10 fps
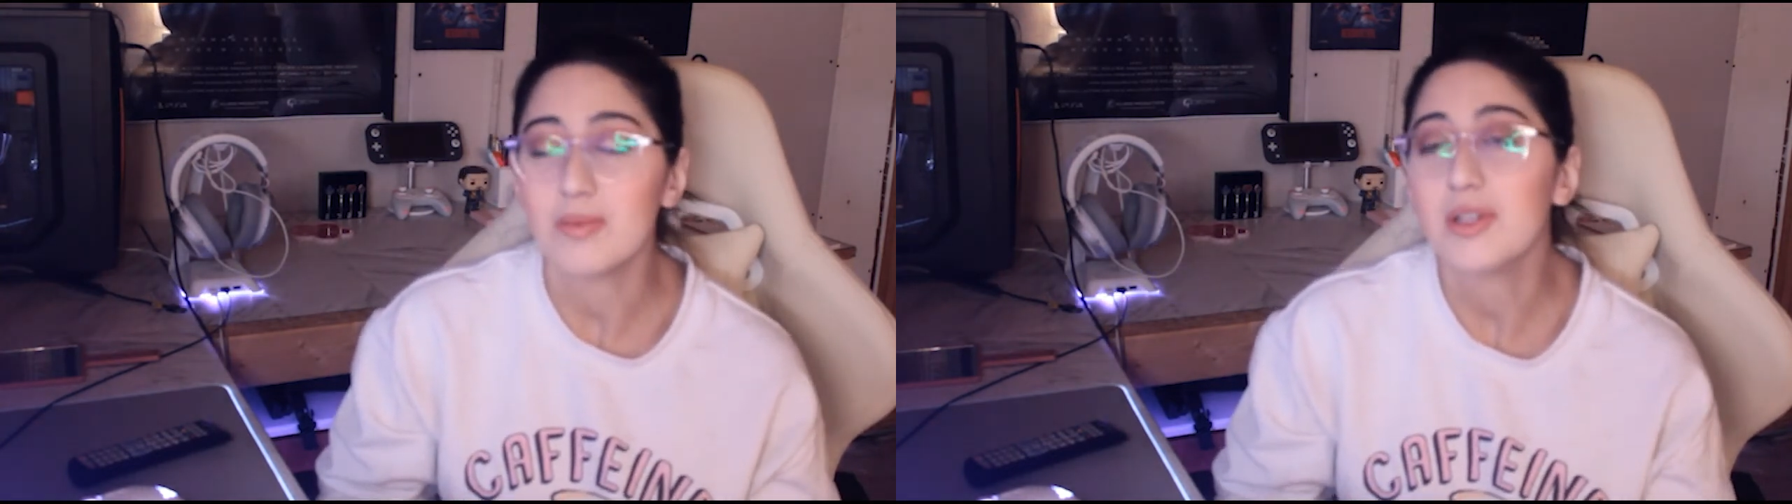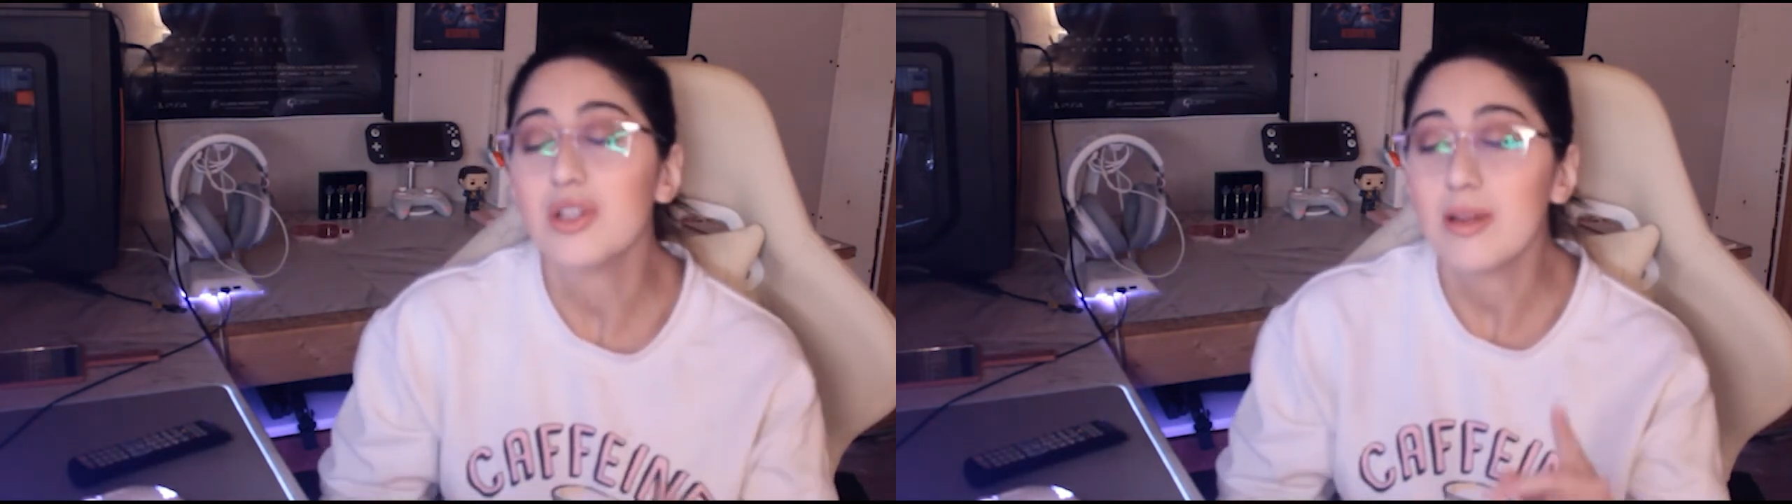
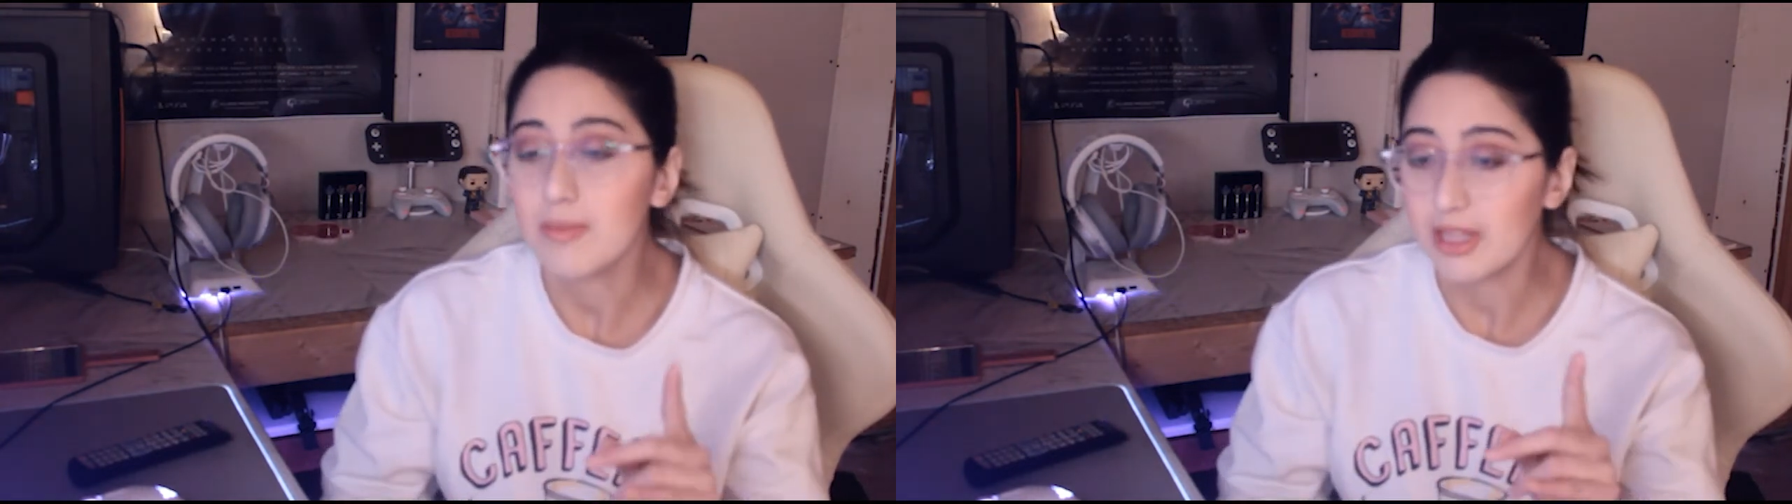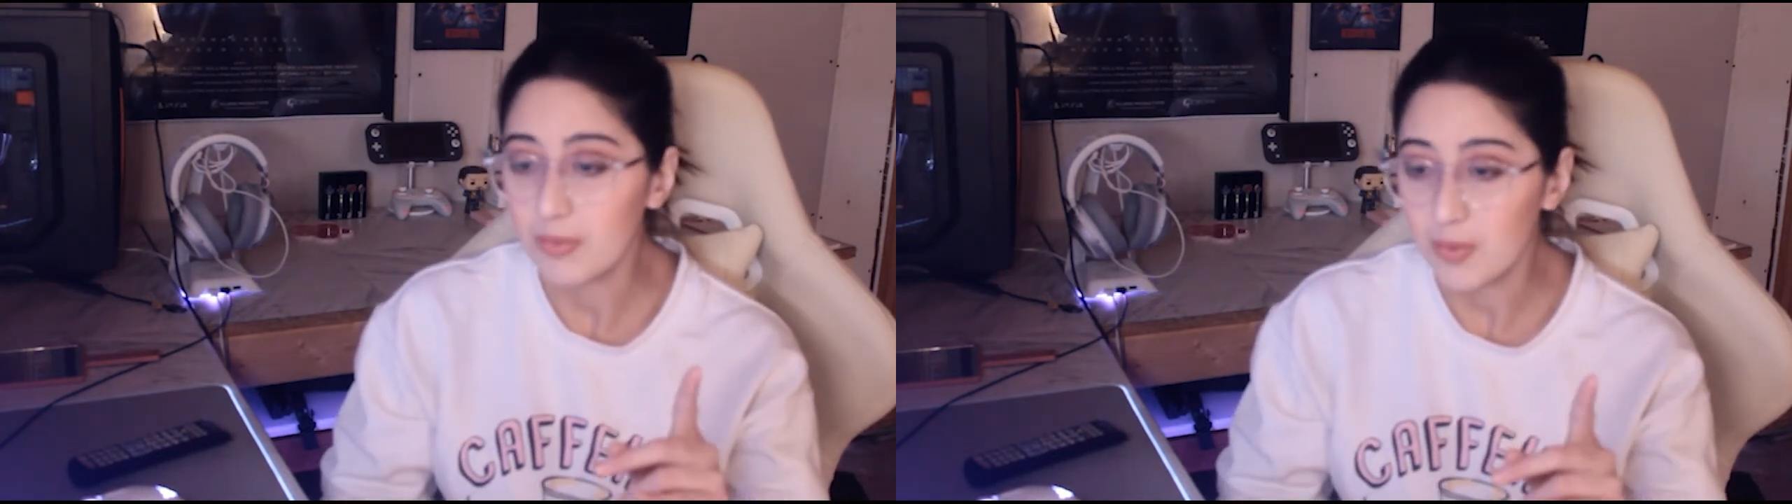especially
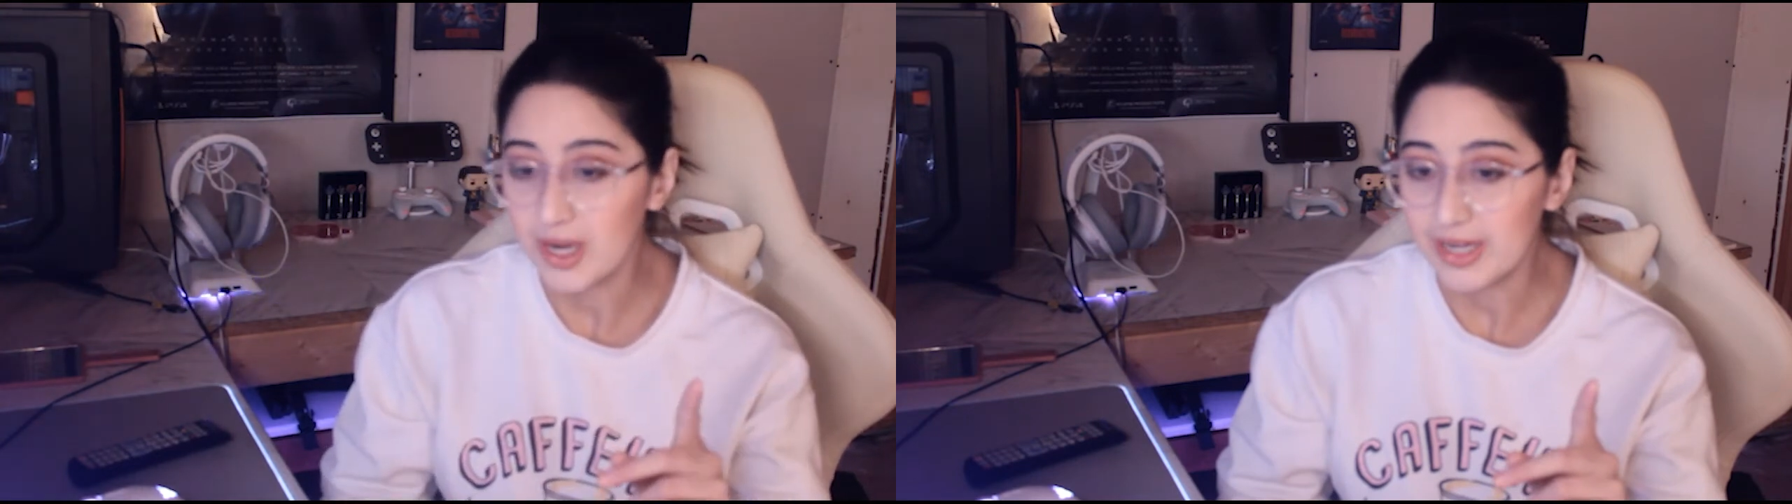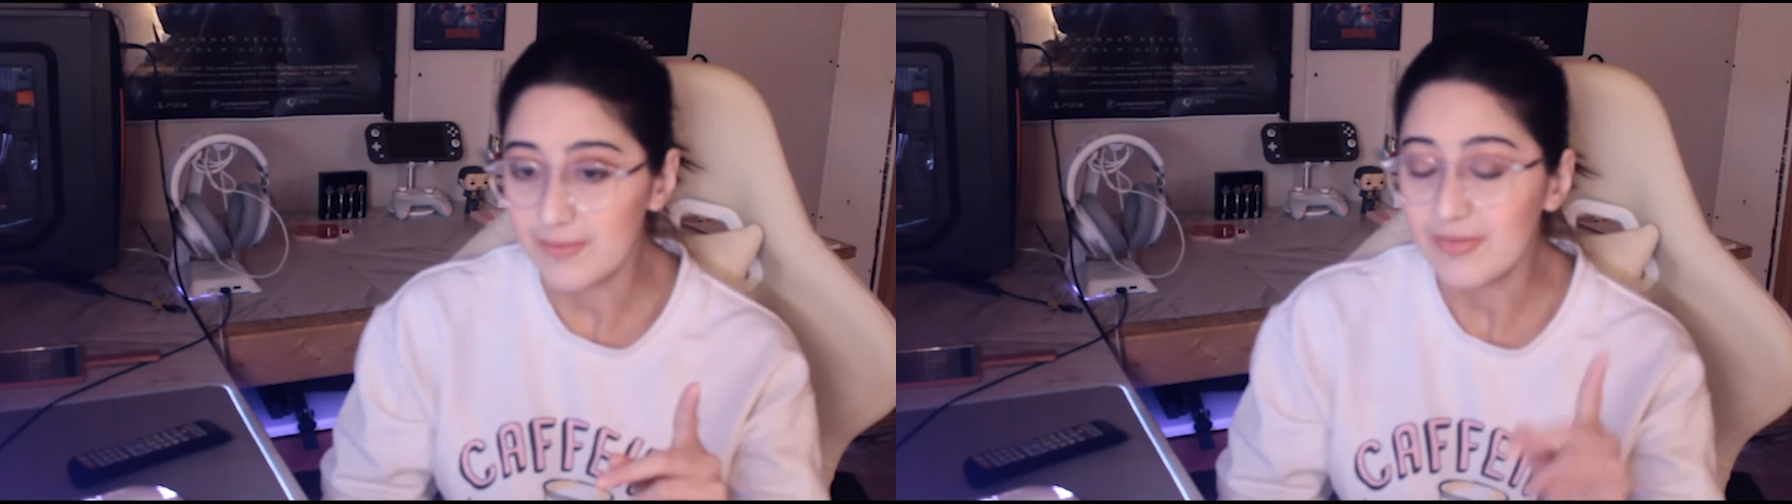in Blood and
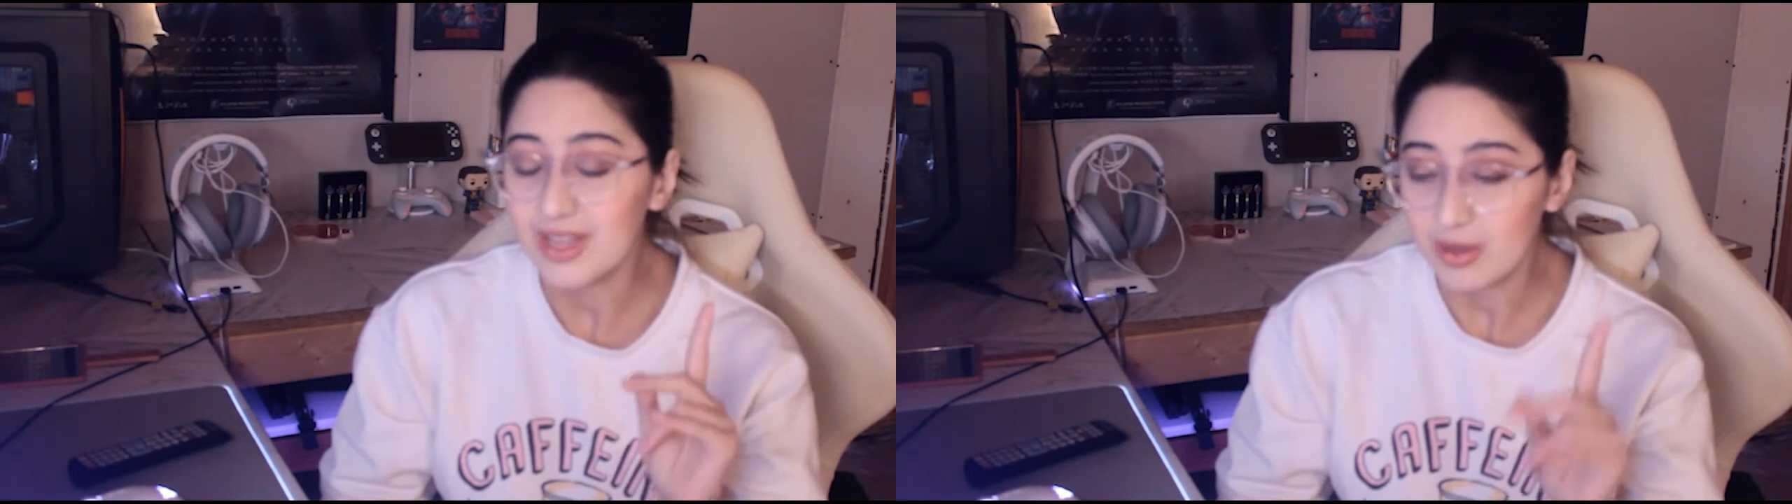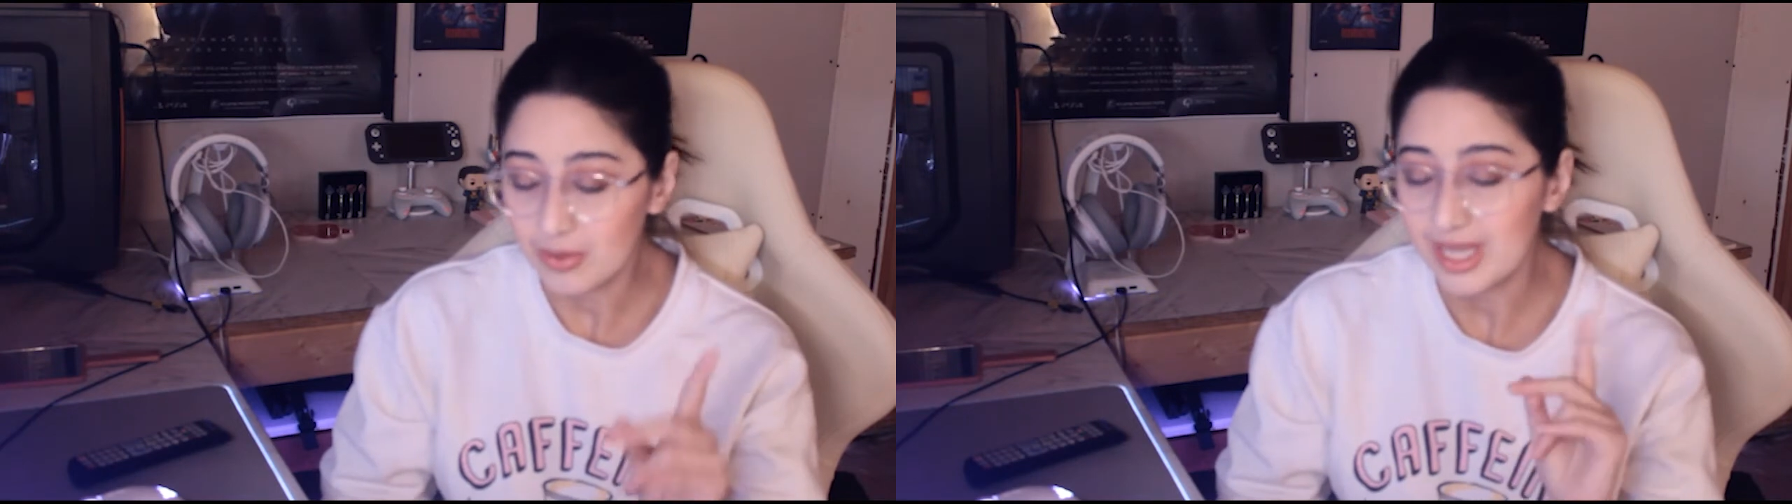Wine,
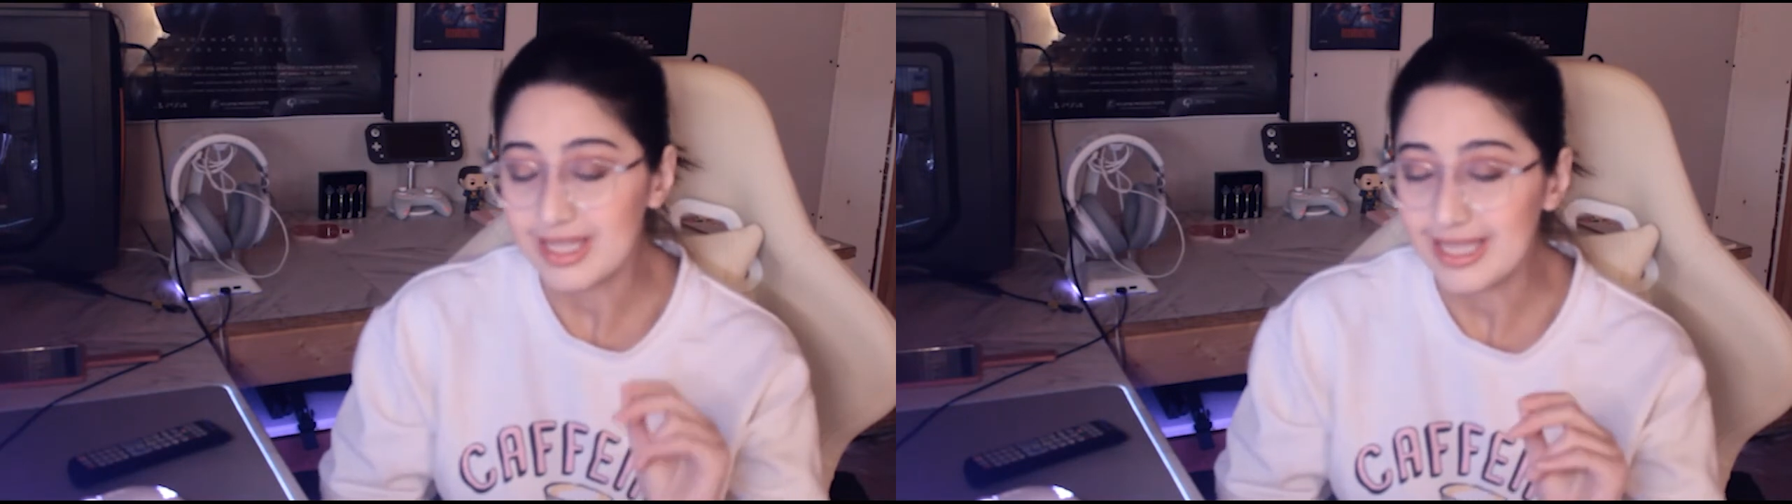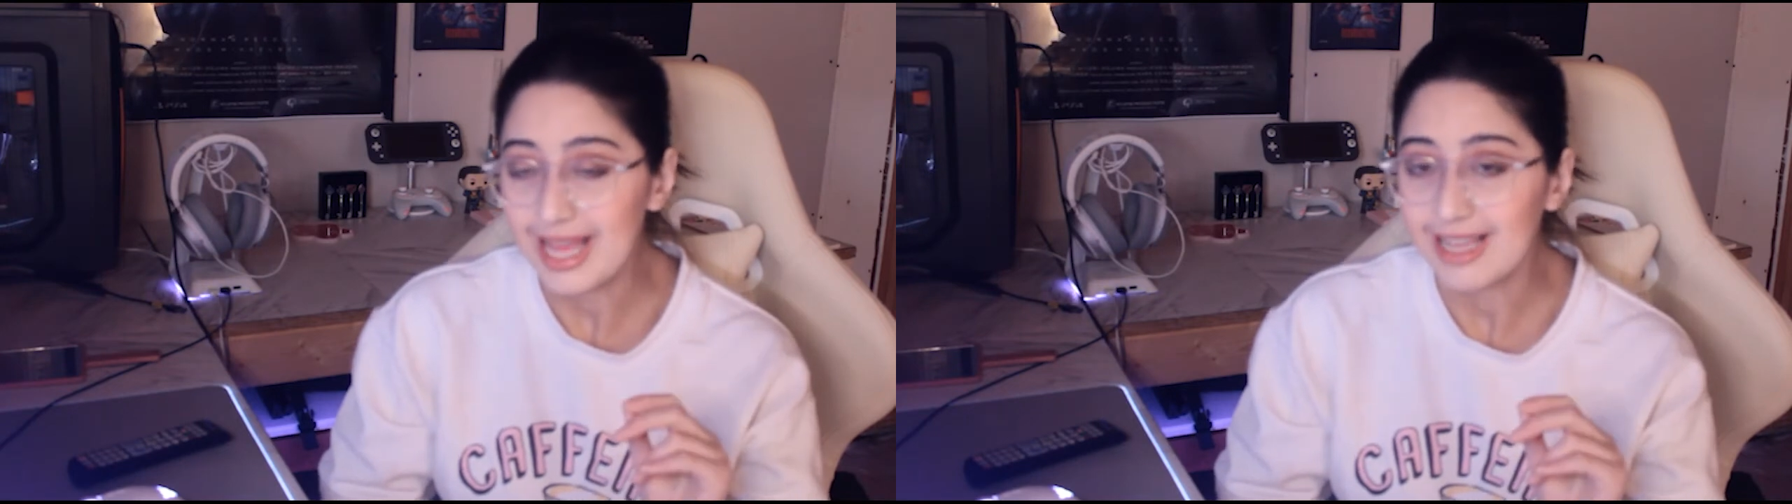and I will get
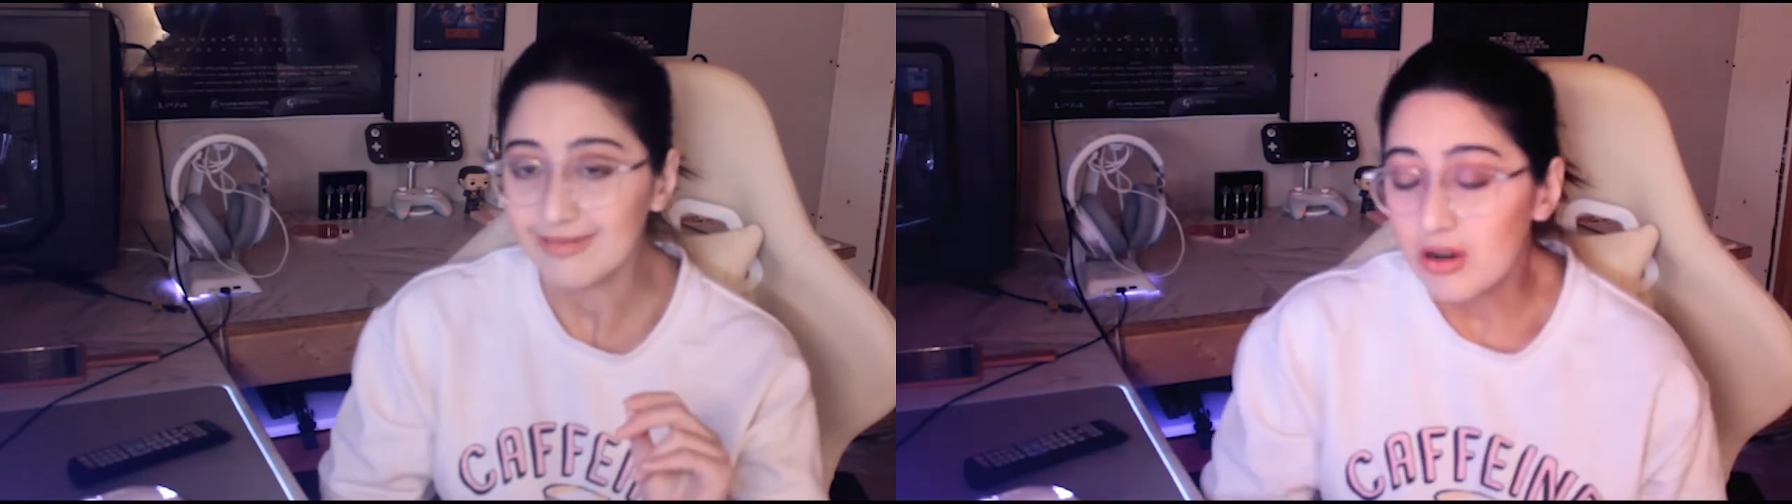to that.